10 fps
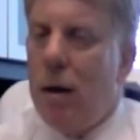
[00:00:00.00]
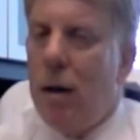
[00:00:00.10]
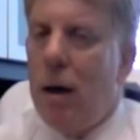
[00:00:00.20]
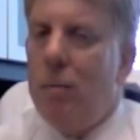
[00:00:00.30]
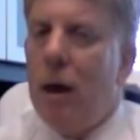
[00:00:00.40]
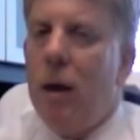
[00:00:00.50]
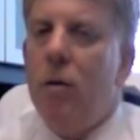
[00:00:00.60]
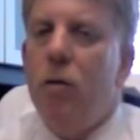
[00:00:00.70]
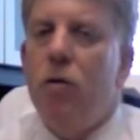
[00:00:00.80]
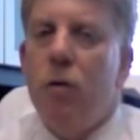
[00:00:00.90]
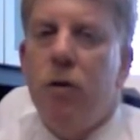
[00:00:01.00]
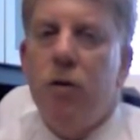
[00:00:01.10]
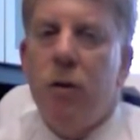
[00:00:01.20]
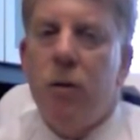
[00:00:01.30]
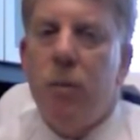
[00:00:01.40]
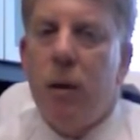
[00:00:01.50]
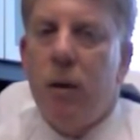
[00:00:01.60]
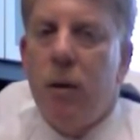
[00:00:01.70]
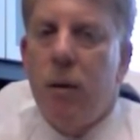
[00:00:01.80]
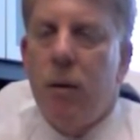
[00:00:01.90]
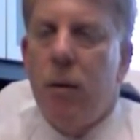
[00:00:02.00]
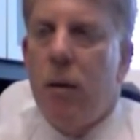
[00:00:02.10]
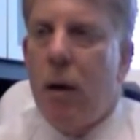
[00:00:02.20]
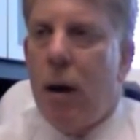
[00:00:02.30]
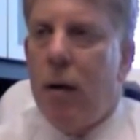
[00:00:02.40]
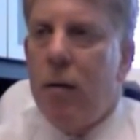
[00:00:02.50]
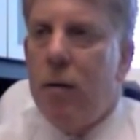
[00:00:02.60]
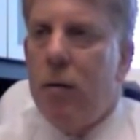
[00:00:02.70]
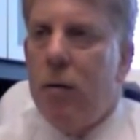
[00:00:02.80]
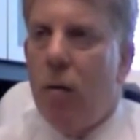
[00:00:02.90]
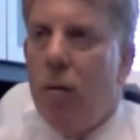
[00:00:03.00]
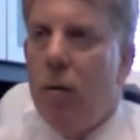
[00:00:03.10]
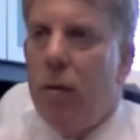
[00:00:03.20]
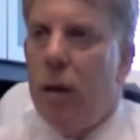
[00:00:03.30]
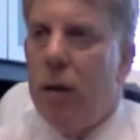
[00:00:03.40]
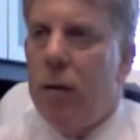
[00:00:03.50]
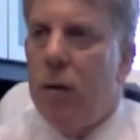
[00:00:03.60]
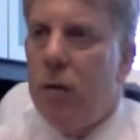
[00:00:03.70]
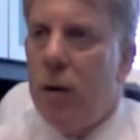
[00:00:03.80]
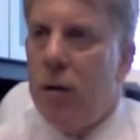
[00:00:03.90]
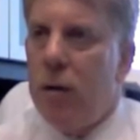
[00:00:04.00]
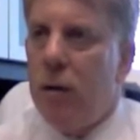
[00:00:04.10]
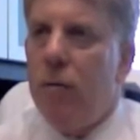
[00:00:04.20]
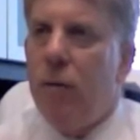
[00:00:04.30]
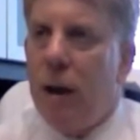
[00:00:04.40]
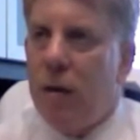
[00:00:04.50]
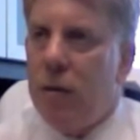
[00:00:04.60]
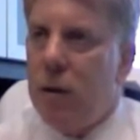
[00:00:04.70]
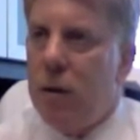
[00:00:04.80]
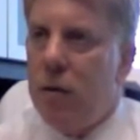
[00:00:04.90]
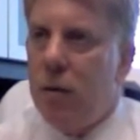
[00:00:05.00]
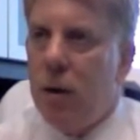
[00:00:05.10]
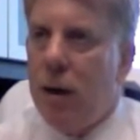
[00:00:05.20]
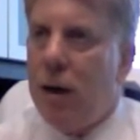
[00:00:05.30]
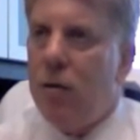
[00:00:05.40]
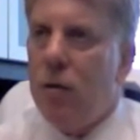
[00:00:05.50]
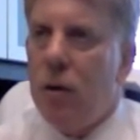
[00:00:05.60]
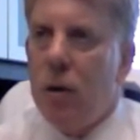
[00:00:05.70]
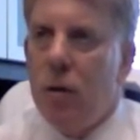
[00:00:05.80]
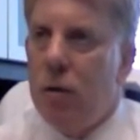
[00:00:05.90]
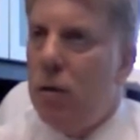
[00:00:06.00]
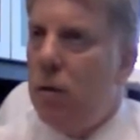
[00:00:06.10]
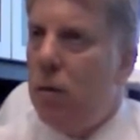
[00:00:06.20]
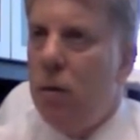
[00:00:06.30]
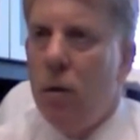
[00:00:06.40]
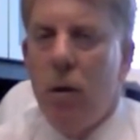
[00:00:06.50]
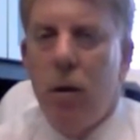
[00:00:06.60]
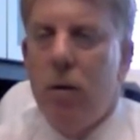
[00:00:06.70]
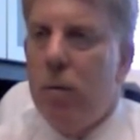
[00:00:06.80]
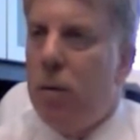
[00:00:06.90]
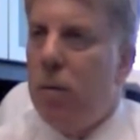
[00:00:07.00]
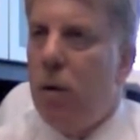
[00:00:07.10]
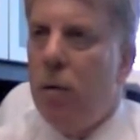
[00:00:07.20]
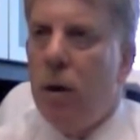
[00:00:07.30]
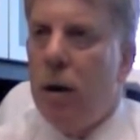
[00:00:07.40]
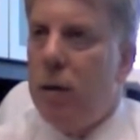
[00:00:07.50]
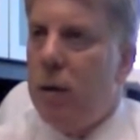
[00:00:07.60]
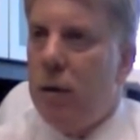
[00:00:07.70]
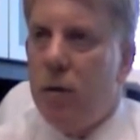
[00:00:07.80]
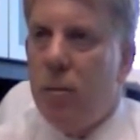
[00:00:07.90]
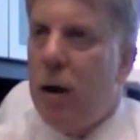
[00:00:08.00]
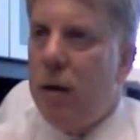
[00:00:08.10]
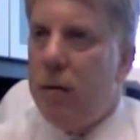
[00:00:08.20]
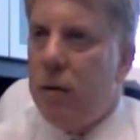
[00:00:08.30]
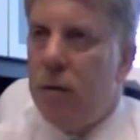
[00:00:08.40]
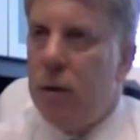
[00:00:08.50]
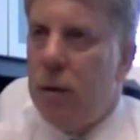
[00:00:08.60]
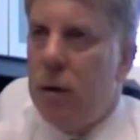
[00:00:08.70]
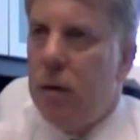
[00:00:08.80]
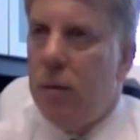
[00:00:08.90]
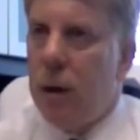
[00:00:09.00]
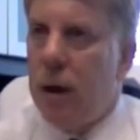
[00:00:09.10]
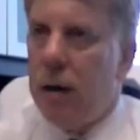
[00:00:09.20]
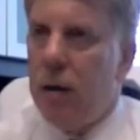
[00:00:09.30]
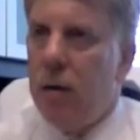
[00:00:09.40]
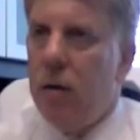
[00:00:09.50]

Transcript: I'm not a nutritionist, but I don't think there's anything that fasting is going to actually do to promote anything that's positive in the body.